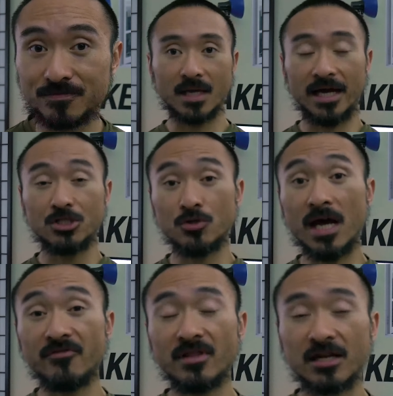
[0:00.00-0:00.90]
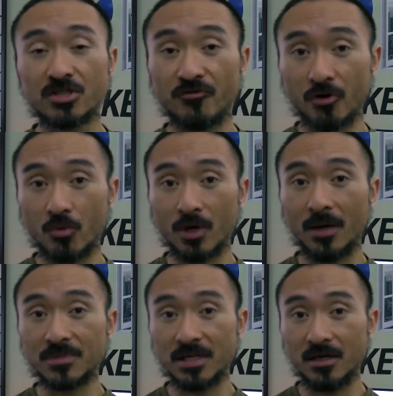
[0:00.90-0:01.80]
I do have the latest firmware
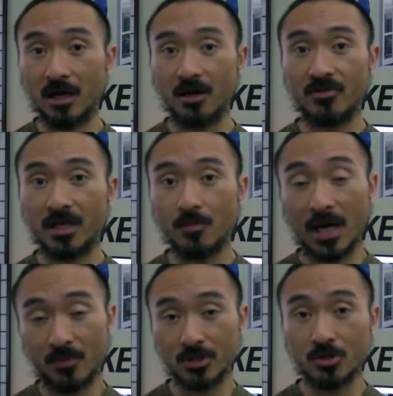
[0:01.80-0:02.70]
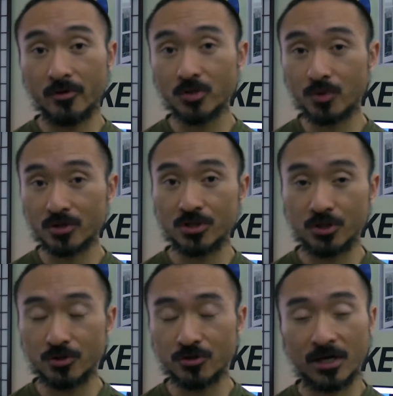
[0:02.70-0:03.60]
updated on the MyBook Duo as well
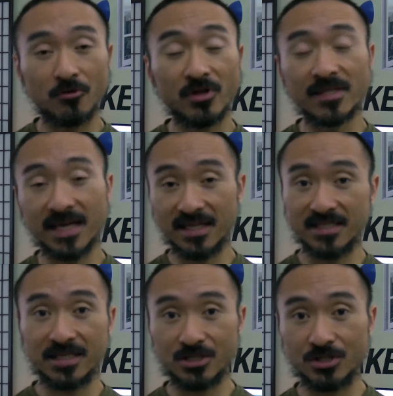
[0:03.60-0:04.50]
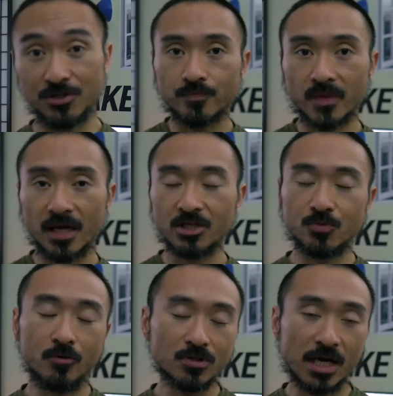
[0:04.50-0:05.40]
too, so I don't think that's the issue. It's
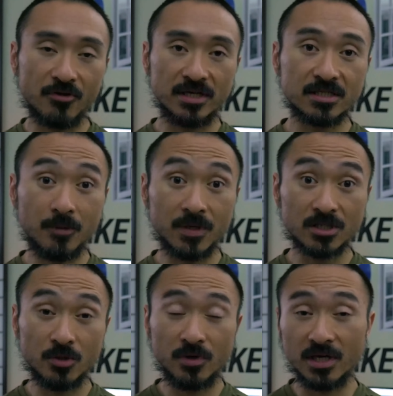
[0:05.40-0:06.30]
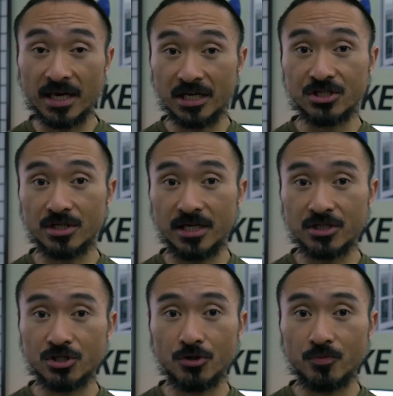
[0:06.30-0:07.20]
most likely some miscommunication
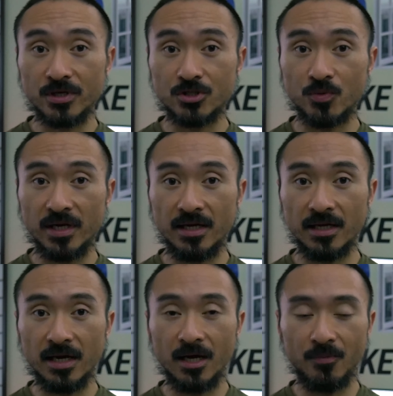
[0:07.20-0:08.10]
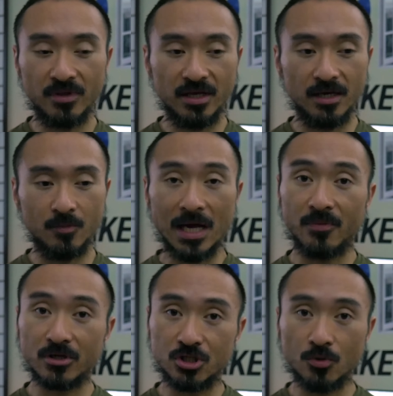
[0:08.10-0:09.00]
issue between the
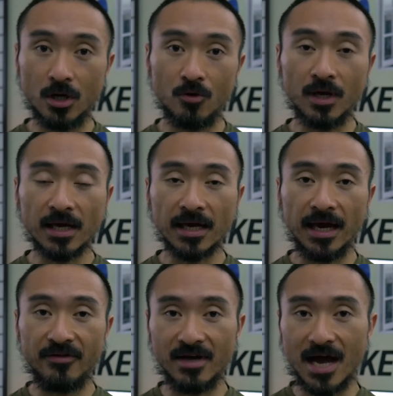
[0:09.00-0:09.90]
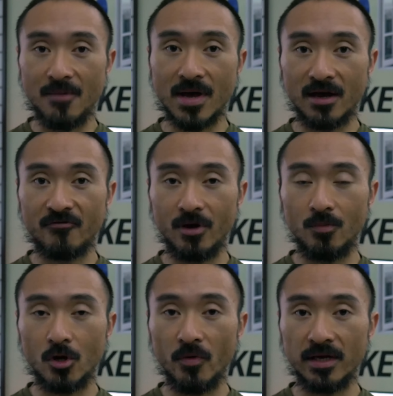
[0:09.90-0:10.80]
MyBook Duo and the iMac
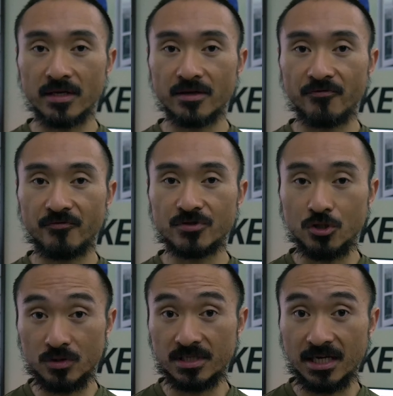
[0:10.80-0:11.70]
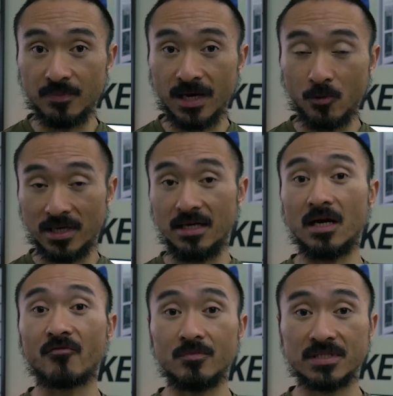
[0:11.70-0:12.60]
from going to sleep and waking
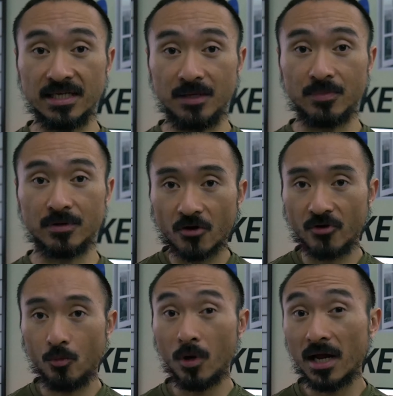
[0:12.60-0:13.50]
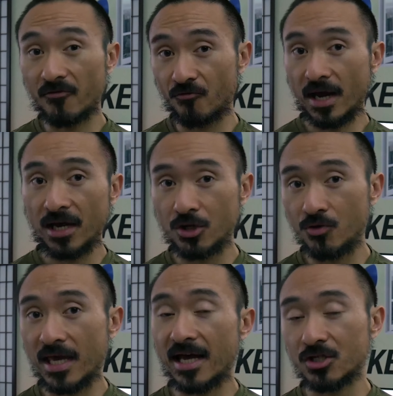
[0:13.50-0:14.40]
up from sleep. From what I've read, you
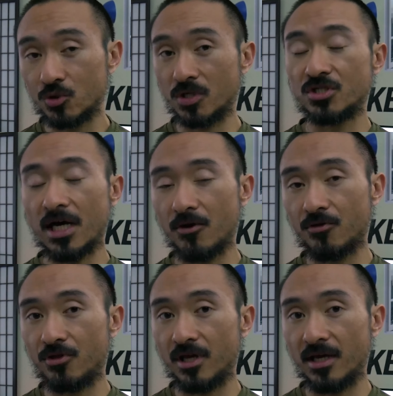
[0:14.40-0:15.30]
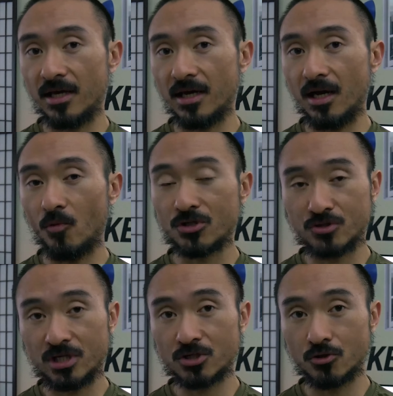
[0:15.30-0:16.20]
can switch out the
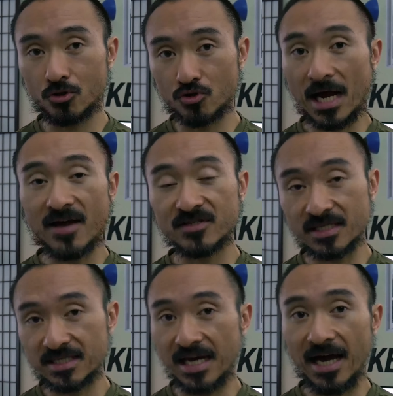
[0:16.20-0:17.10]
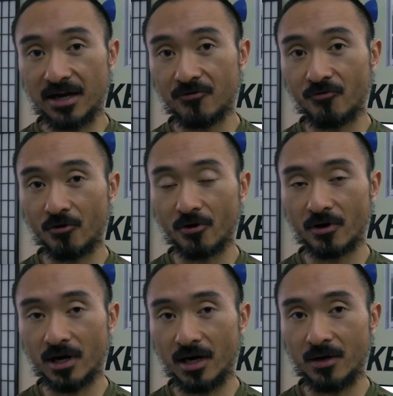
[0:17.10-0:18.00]
Western Digital drives inside
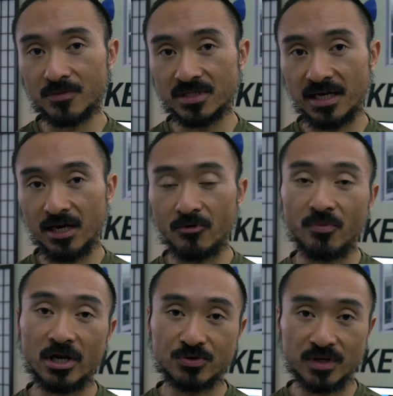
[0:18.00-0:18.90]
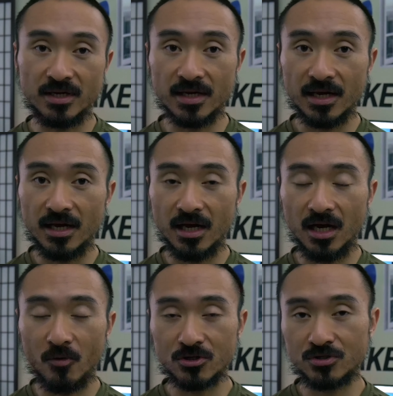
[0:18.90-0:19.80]
for say a replacement
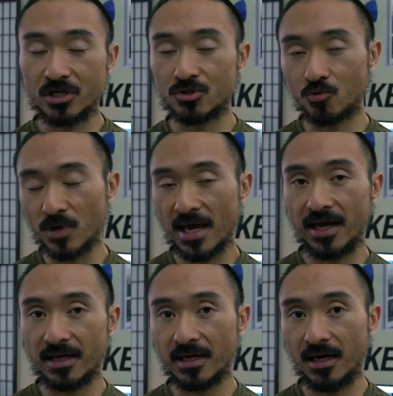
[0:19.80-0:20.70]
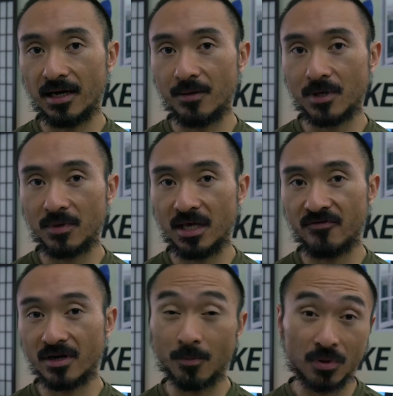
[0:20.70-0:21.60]
Western Digital Red, maybe
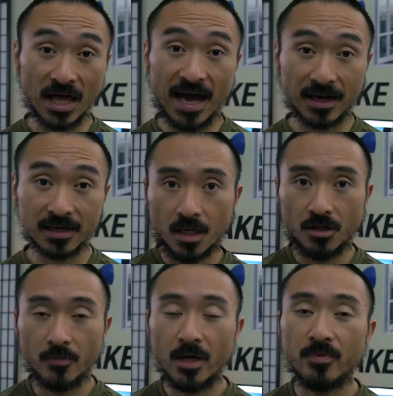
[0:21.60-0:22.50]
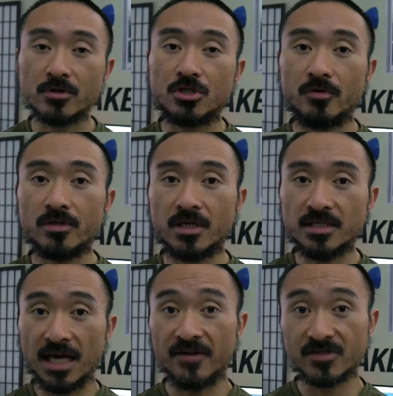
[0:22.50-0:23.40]
even a black. The MyBook Duo
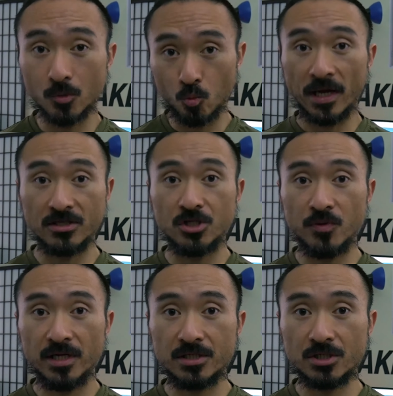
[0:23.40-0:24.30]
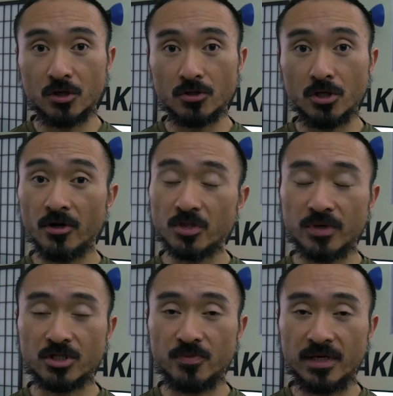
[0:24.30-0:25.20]
does have some weight to it, so don't
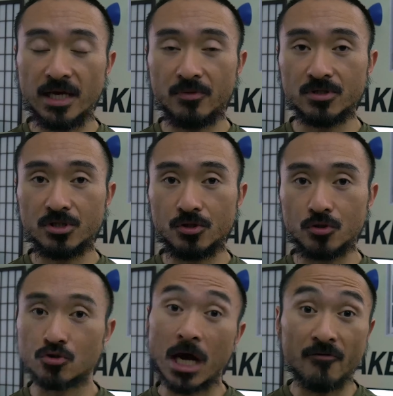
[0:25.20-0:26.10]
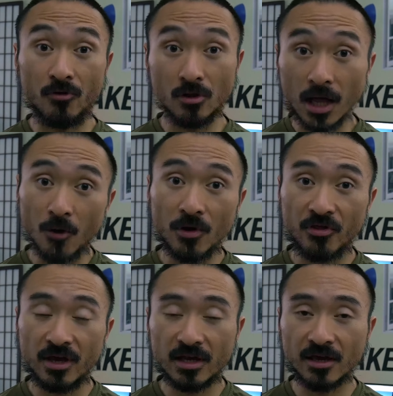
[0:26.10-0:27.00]
expect to be able to travel a lot
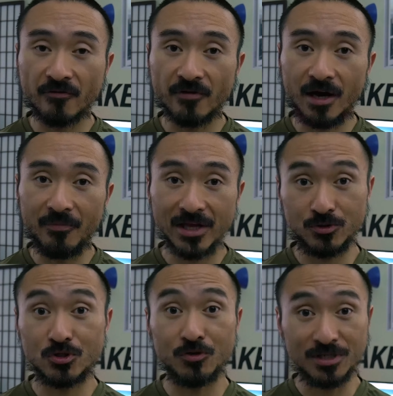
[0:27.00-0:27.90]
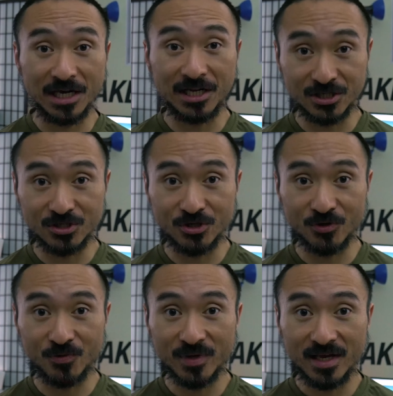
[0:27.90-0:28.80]
with it if that's what you're intending to
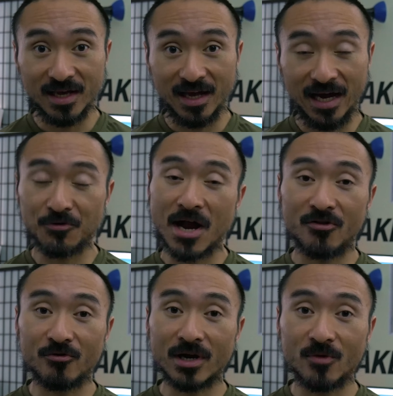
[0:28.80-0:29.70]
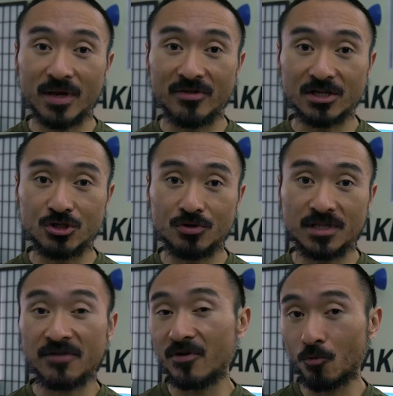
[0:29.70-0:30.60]
do. I'd rather recommend that you
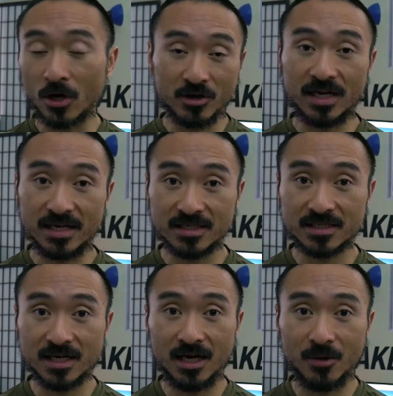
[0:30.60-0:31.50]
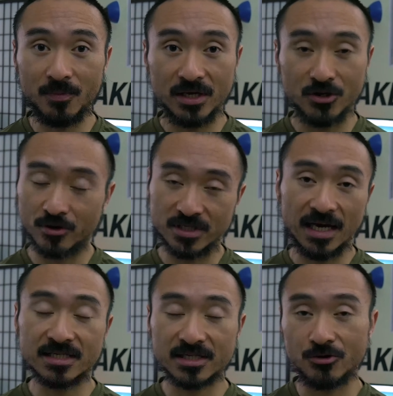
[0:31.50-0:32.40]
leave it where it is in your
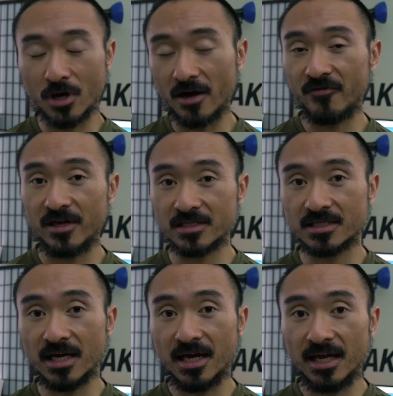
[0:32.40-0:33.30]
desk, in your office.